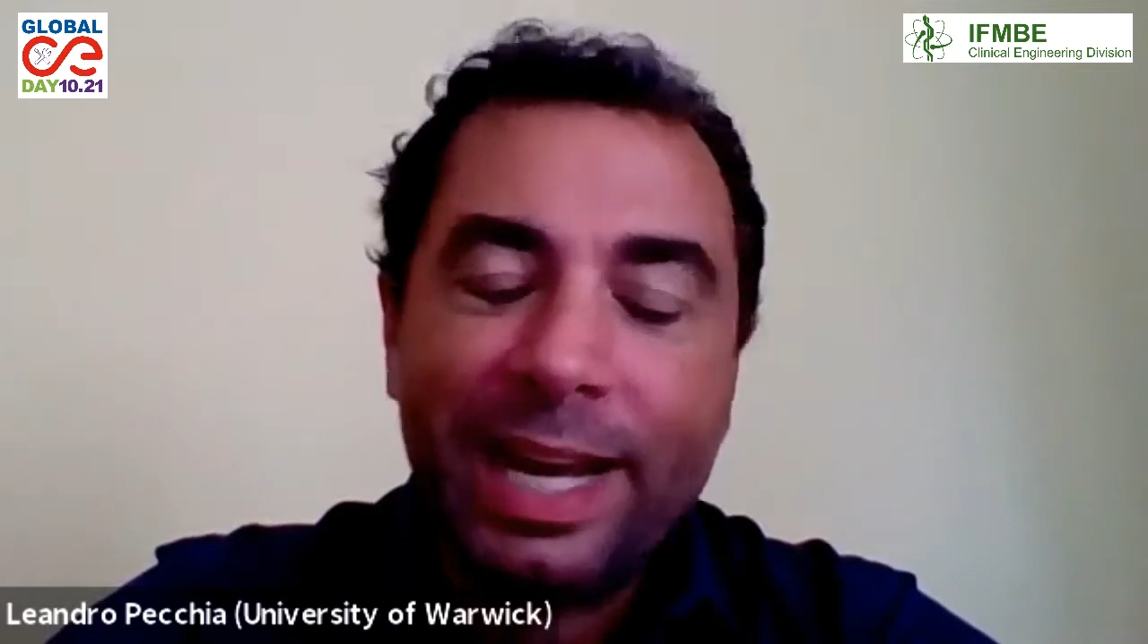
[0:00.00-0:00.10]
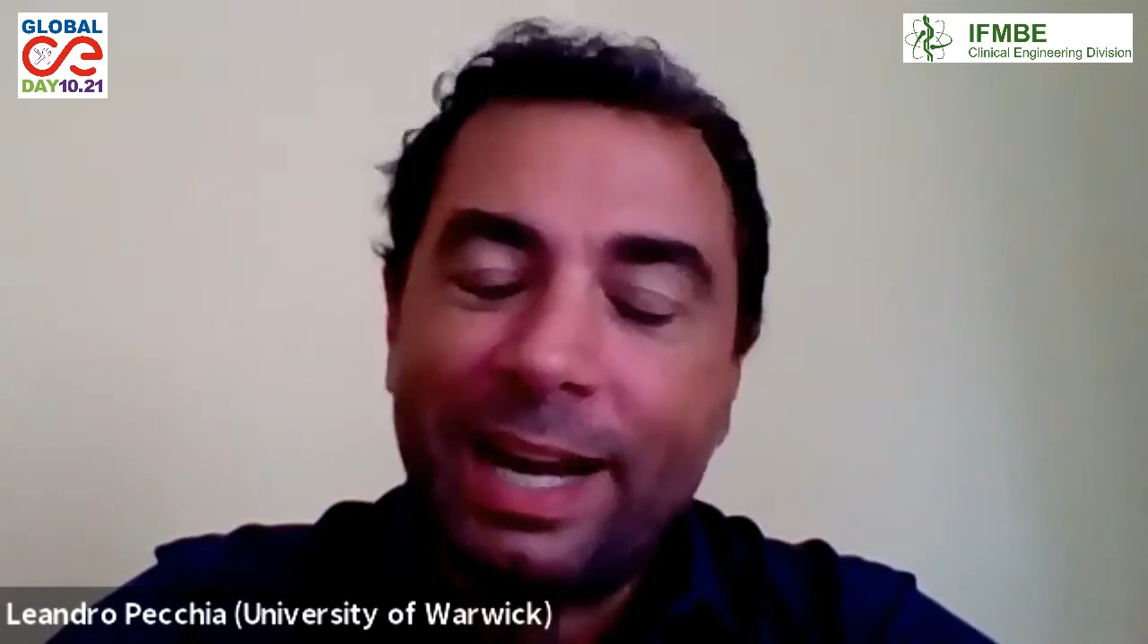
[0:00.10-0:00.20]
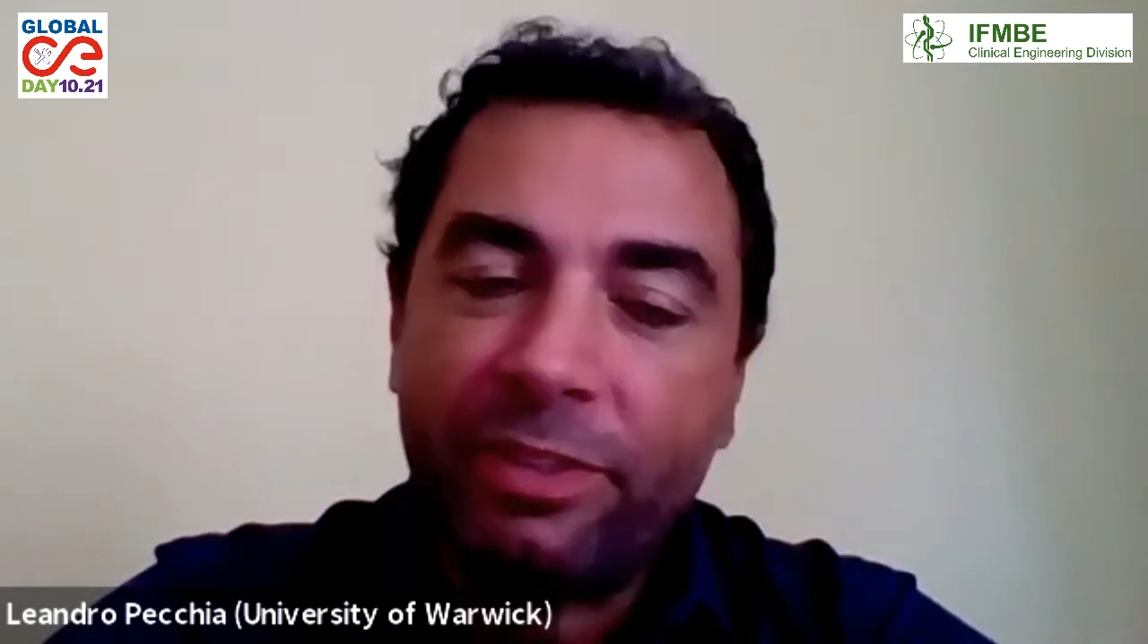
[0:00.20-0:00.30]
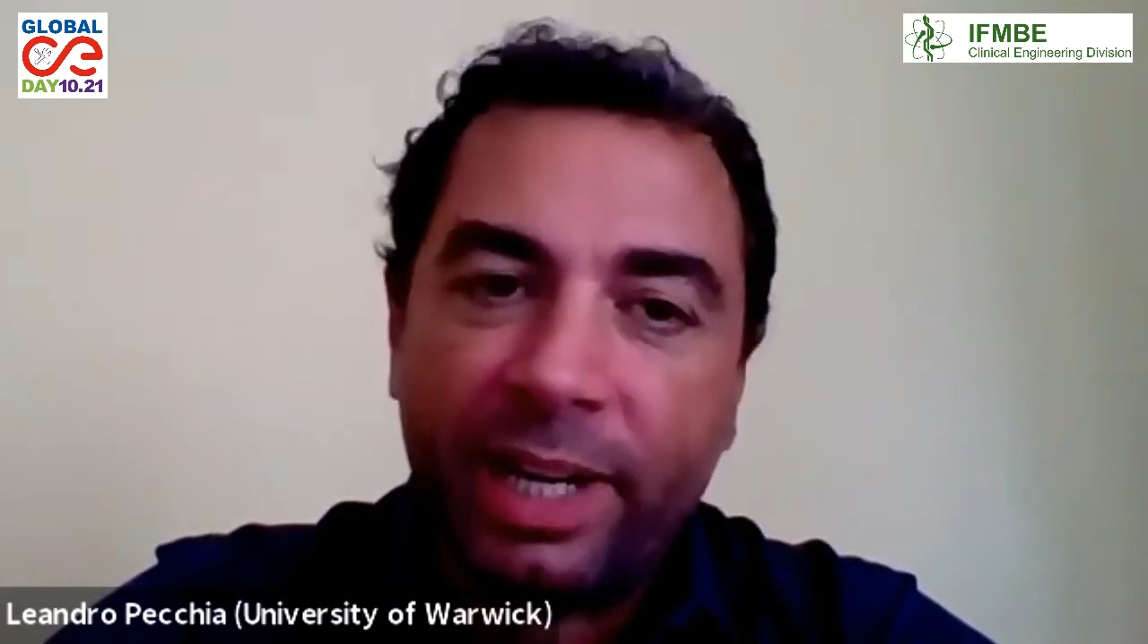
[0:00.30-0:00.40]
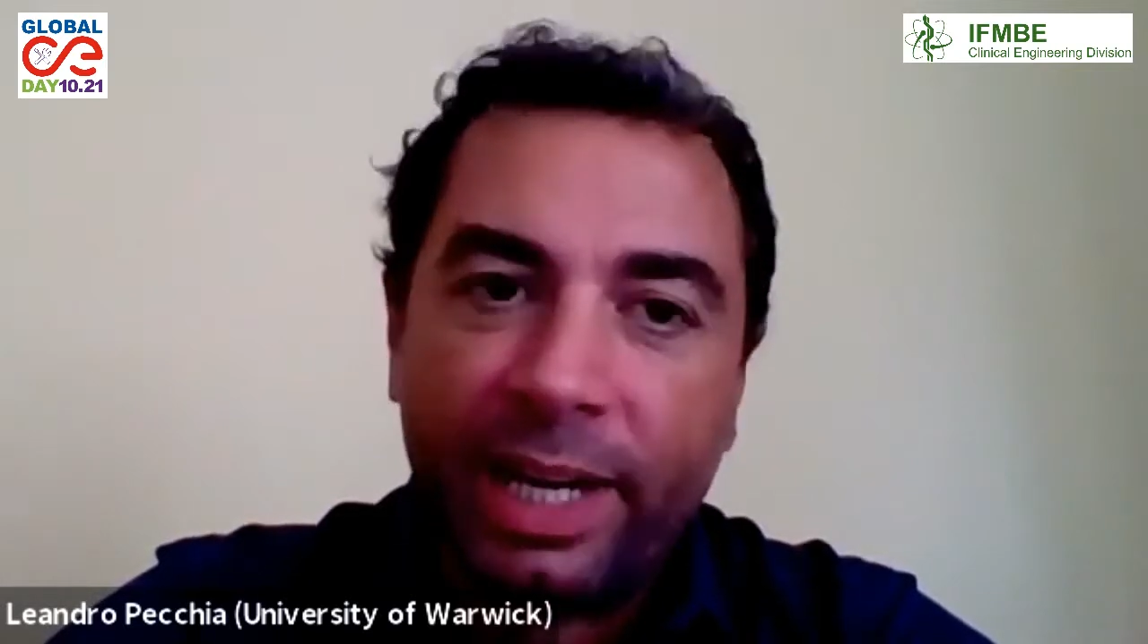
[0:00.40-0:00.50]
in
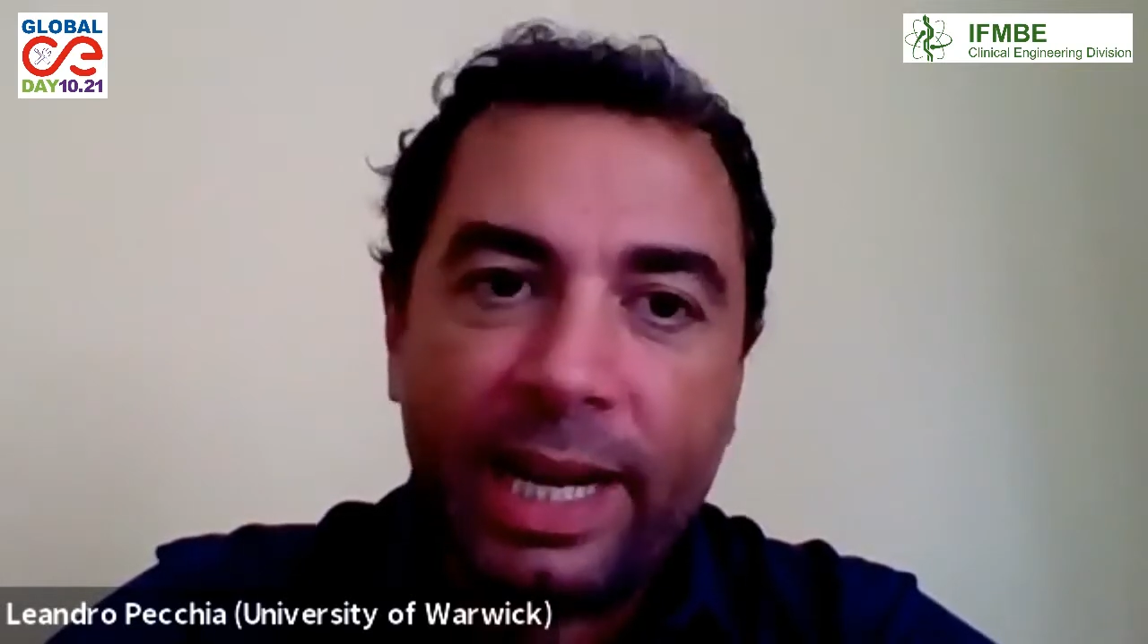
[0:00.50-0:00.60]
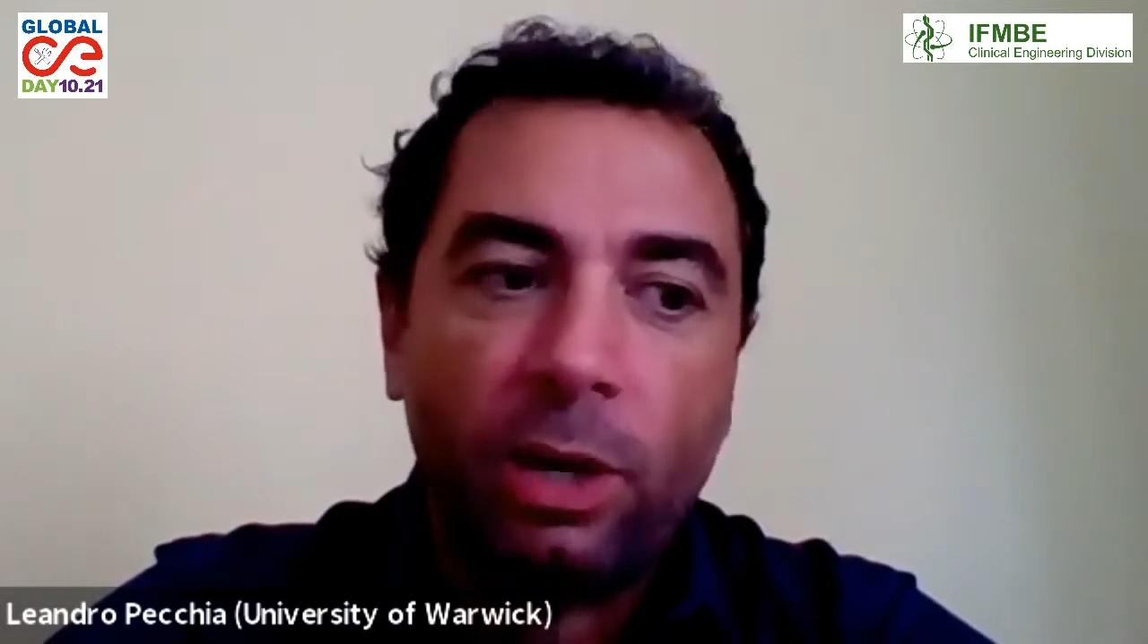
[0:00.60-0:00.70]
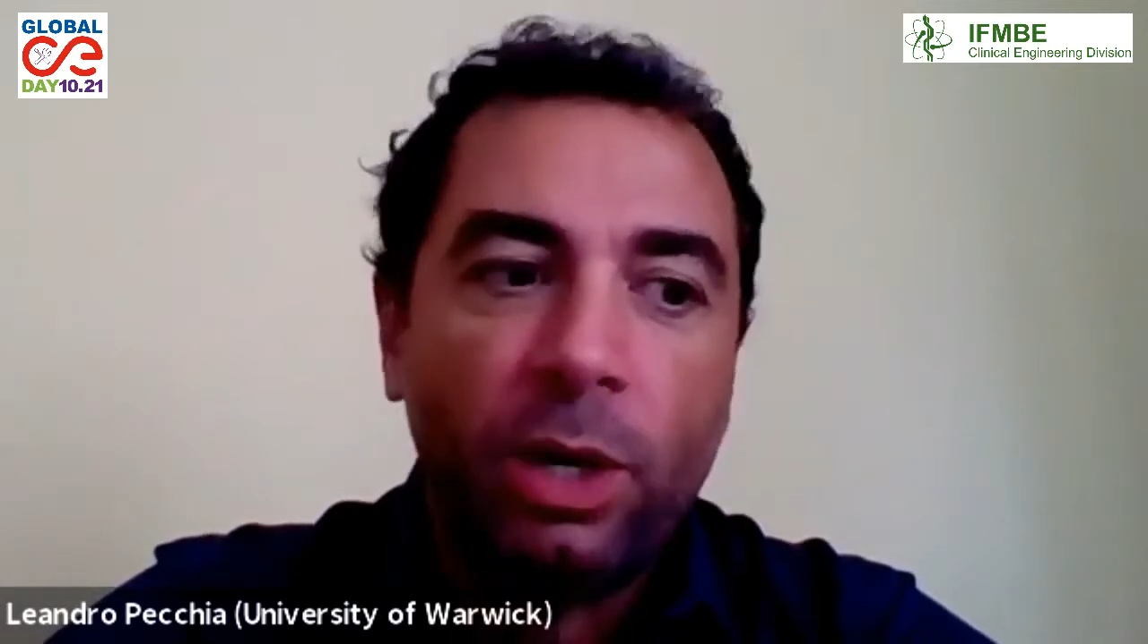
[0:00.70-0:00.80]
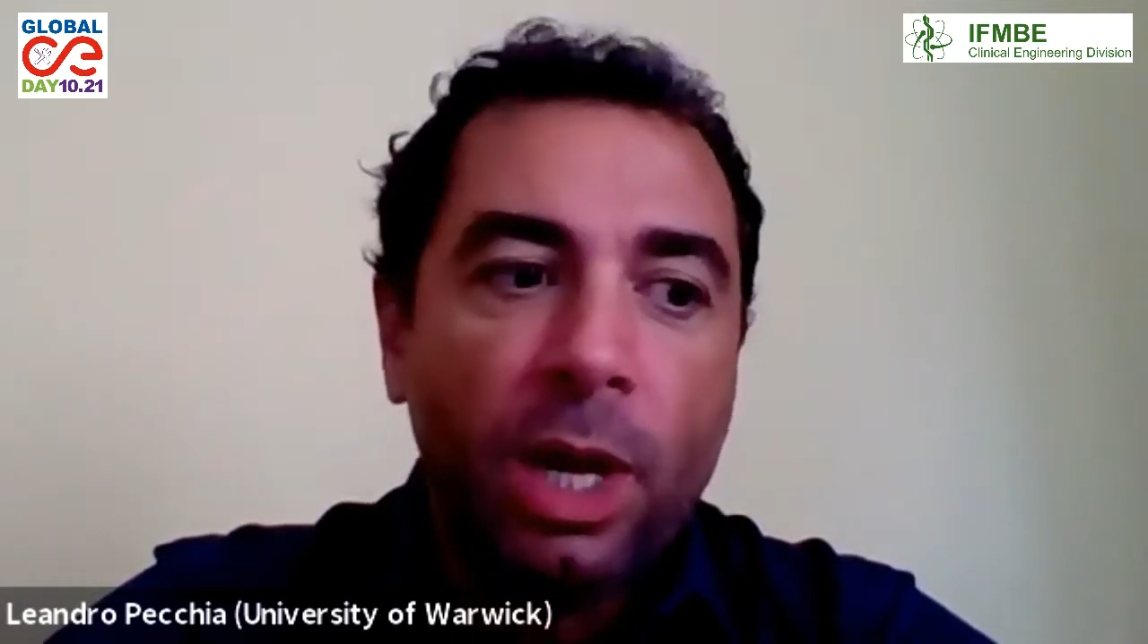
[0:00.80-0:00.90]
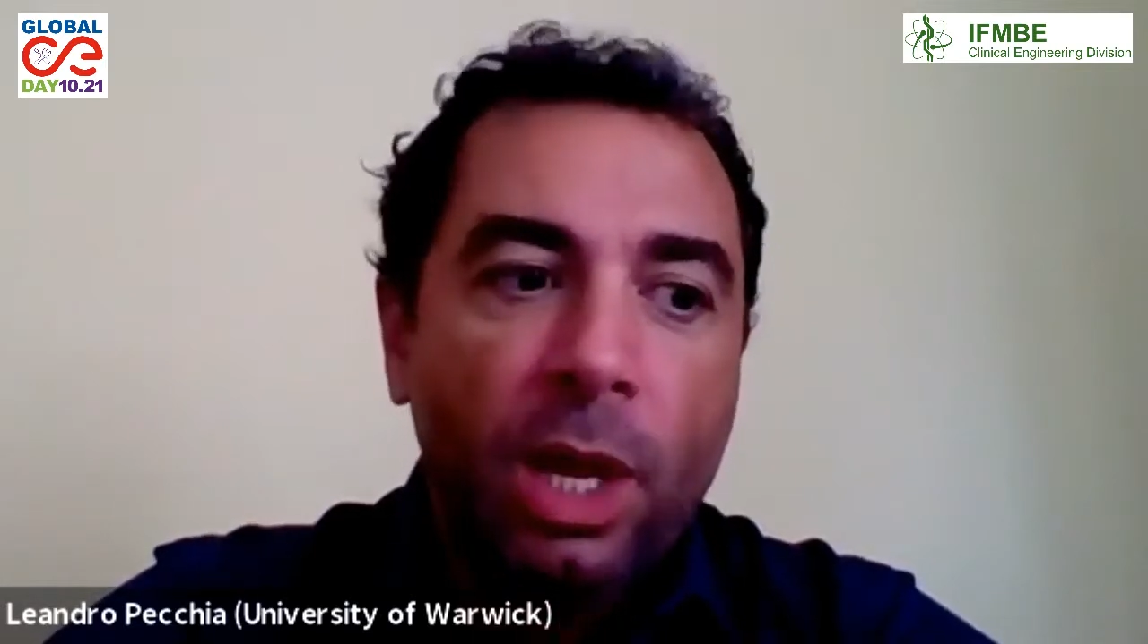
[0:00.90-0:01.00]
Africa
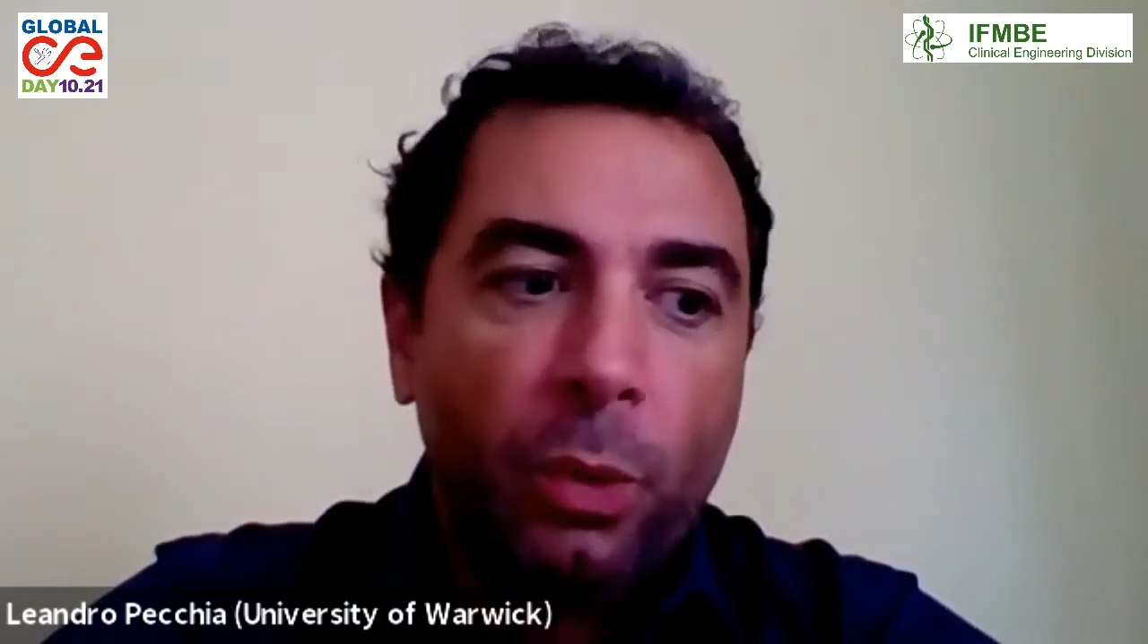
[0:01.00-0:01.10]
now,